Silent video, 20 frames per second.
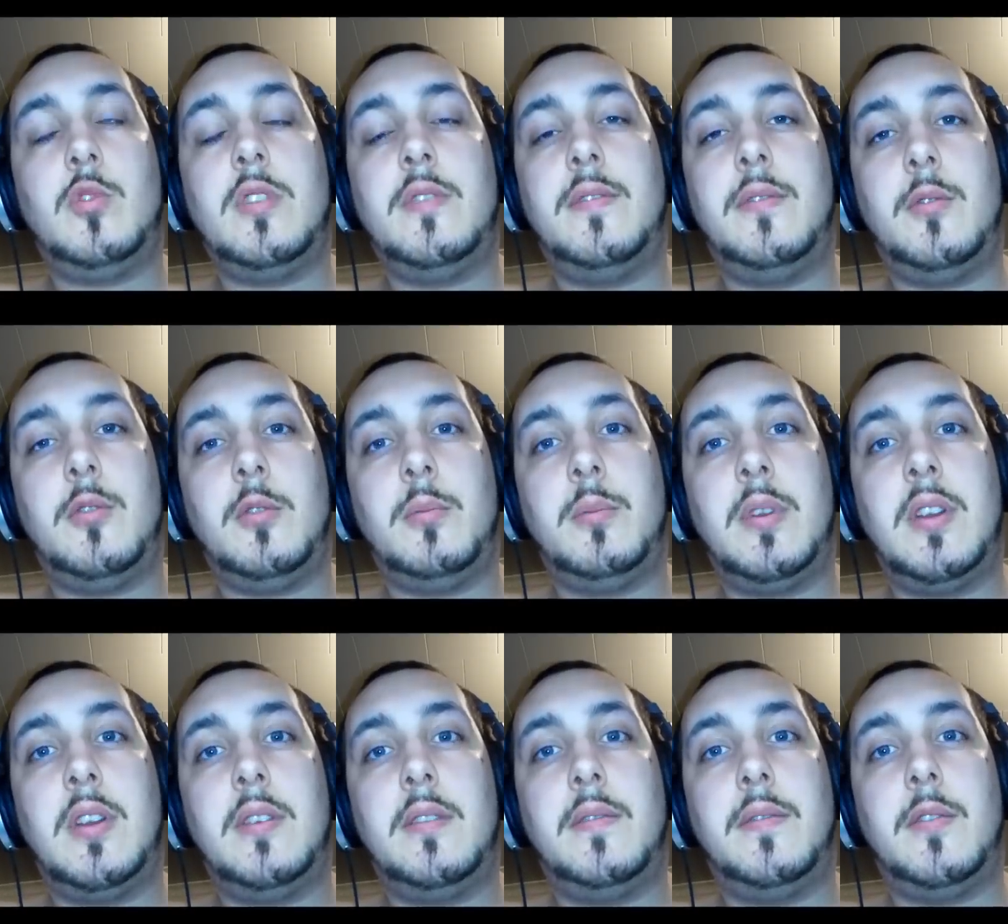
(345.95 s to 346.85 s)

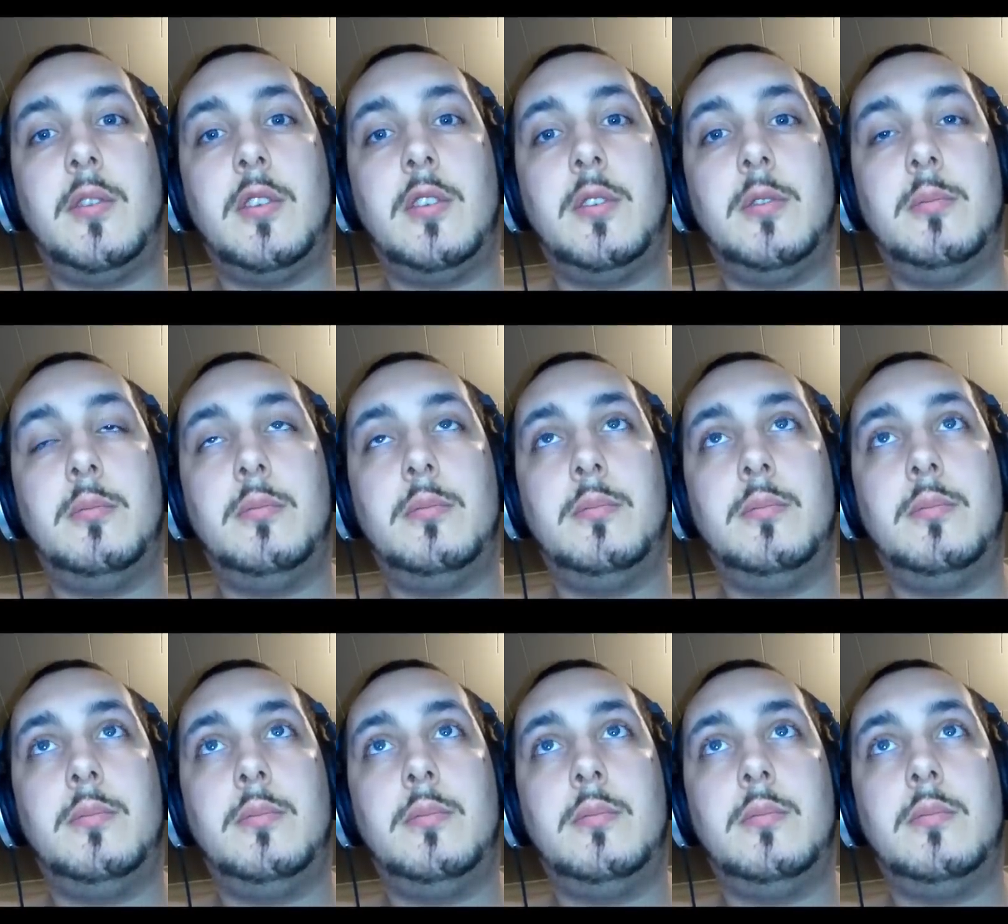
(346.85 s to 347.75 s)
reformat from
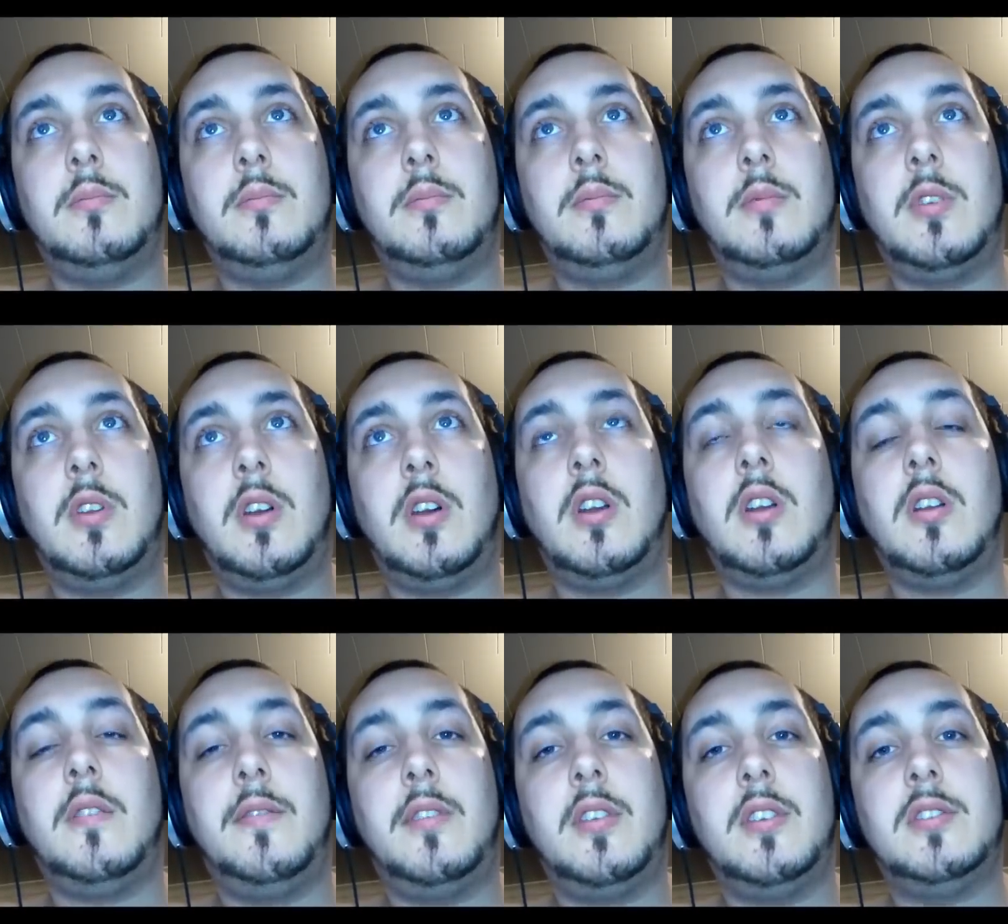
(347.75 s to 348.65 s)

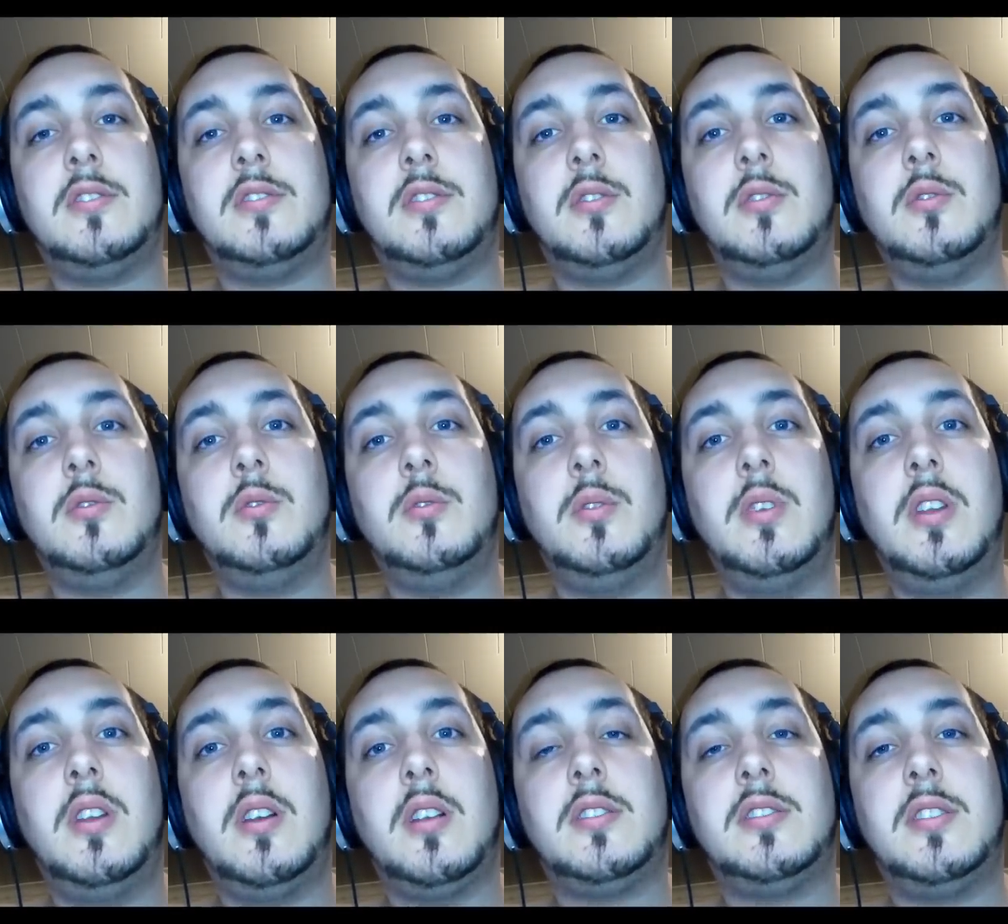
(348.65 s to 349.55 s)
R F S to
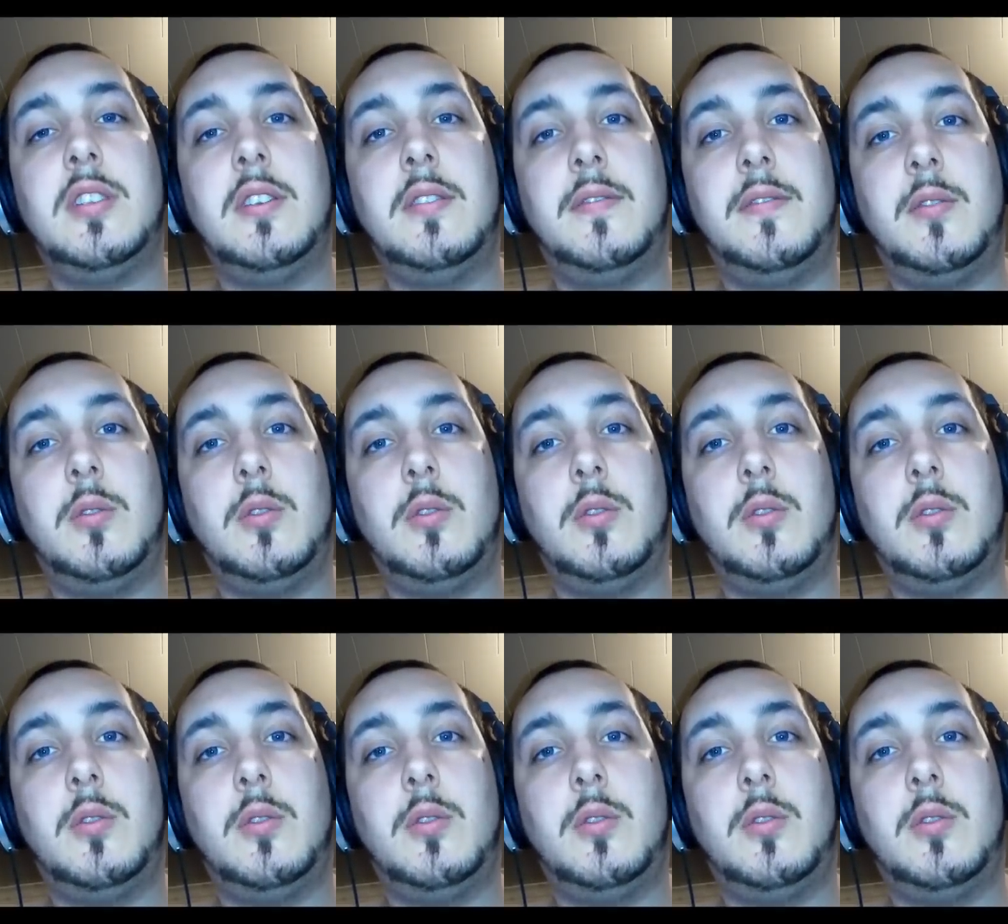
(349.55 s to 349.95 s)
E X T